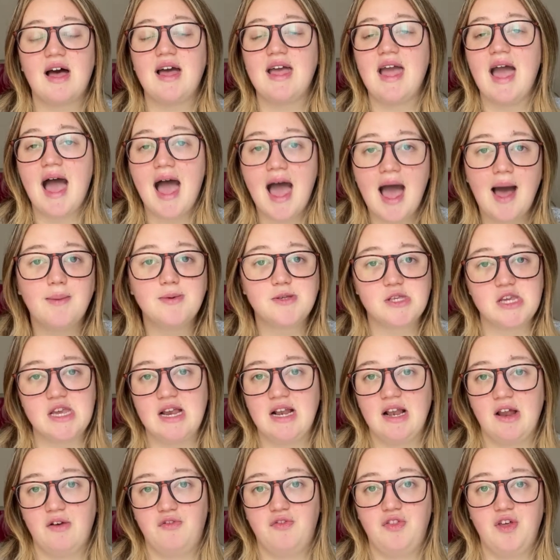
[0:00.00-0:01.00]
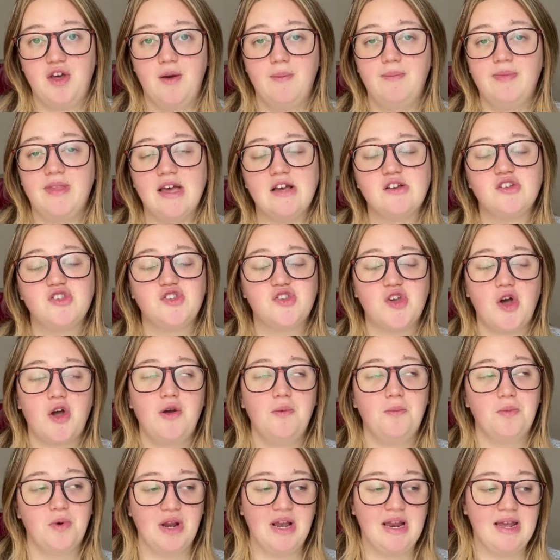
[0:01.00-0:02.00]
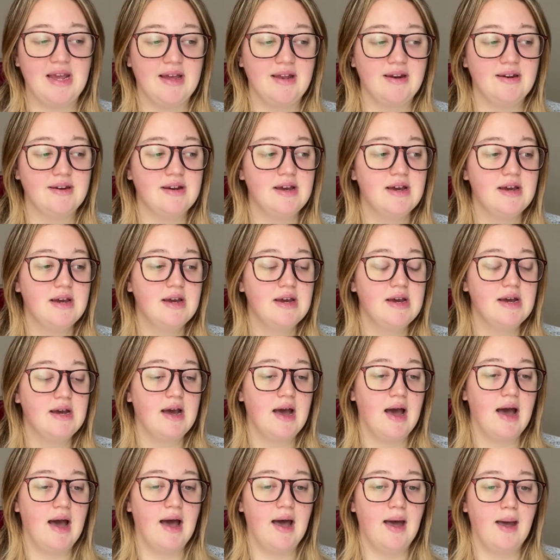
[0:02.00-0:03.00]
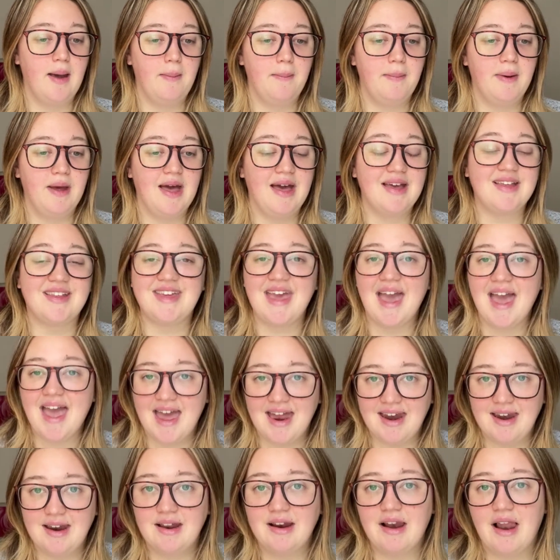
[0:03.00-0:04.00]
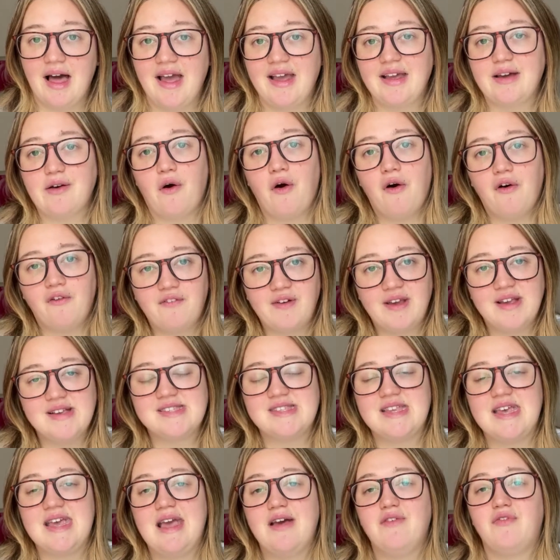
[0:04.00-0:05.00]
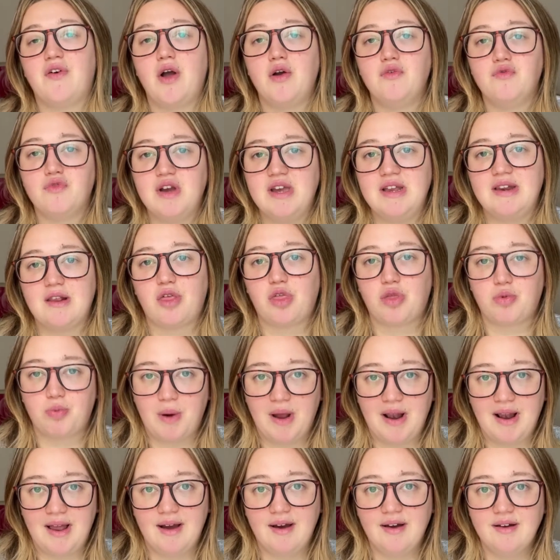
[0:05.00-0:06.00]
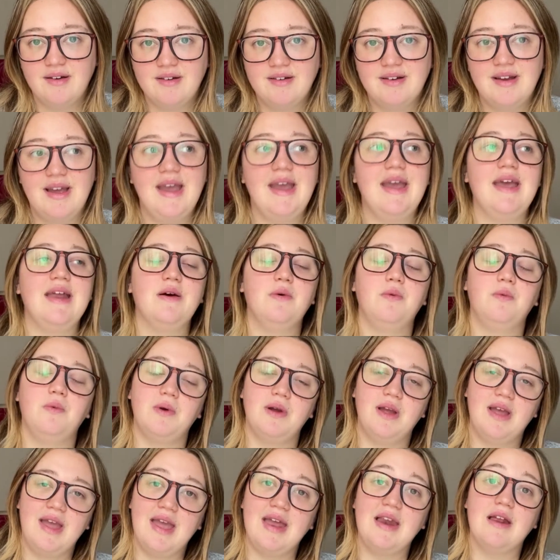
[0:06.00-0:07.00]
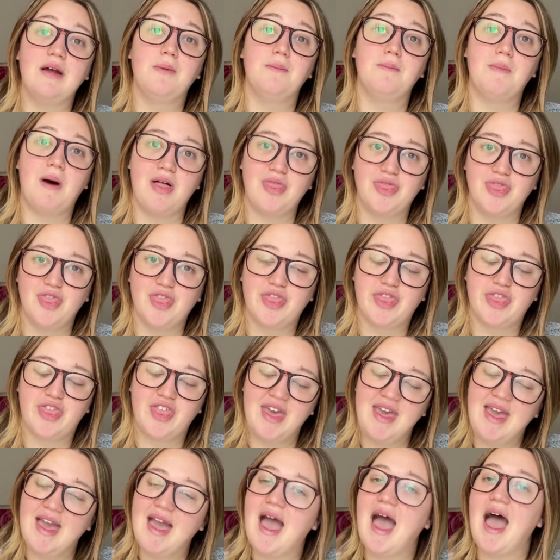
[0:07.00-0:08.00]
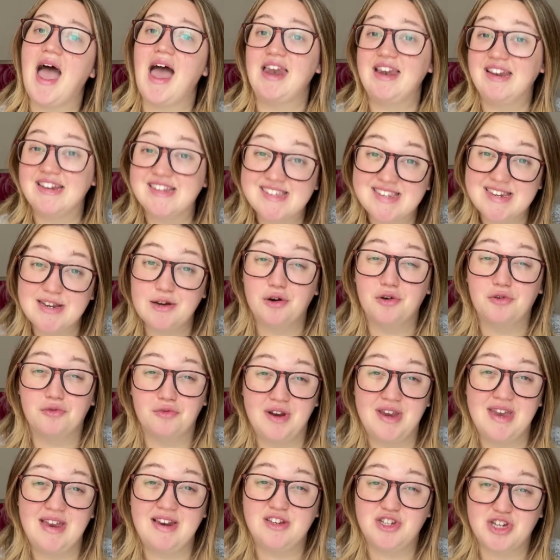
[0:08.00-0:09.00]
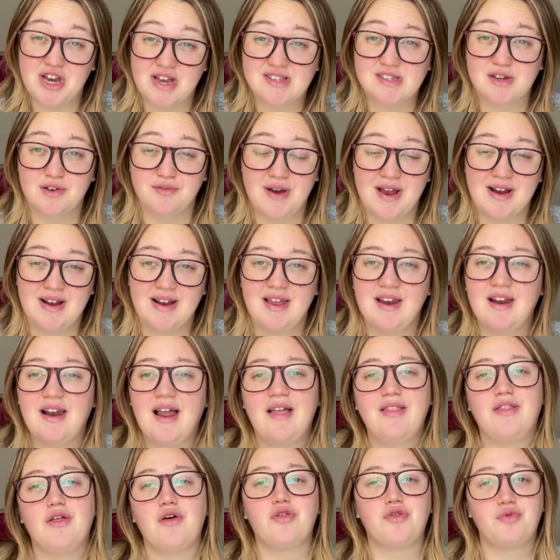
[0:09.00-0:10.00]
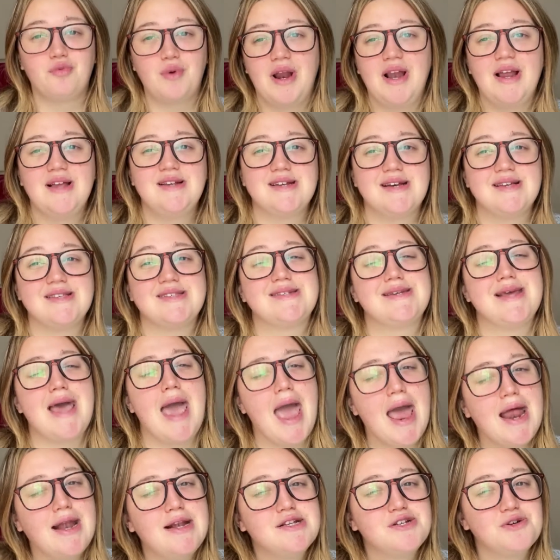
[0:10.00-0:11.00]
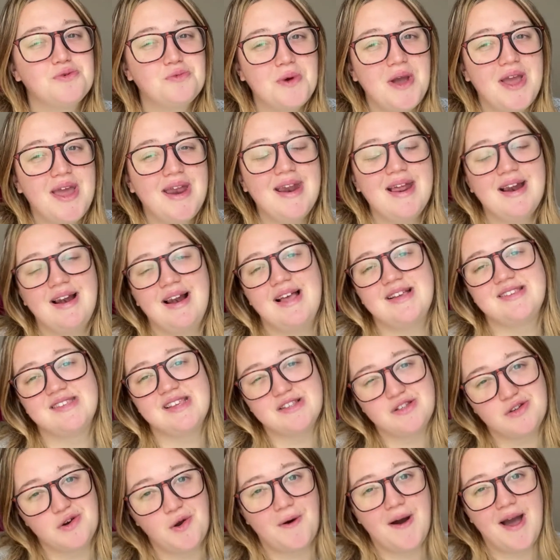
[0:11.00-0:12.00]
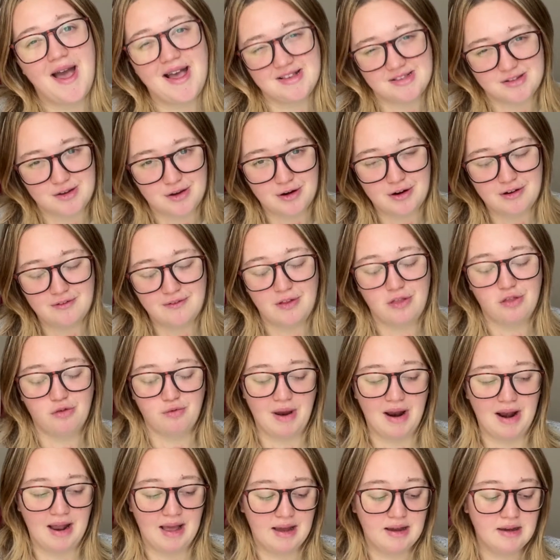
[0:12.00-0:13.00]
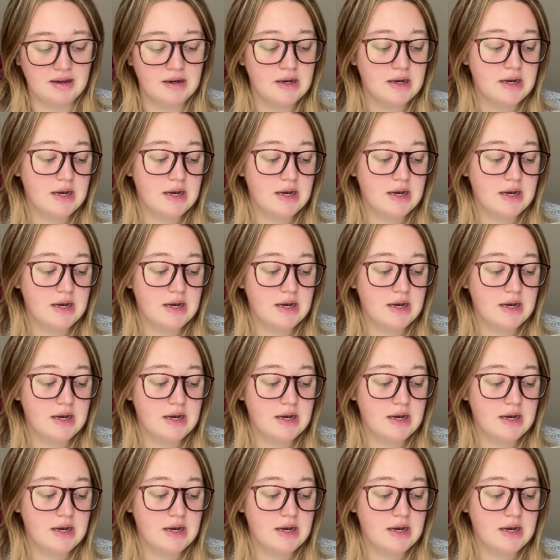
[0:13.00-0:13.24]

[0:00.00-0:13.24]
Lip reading: I absolutely love them. They're so brilliant. Again, like obviously if I read a thriller in a month, and still read Jessica Redland, like the thriller does tend to win unless it's not as good of a thriller.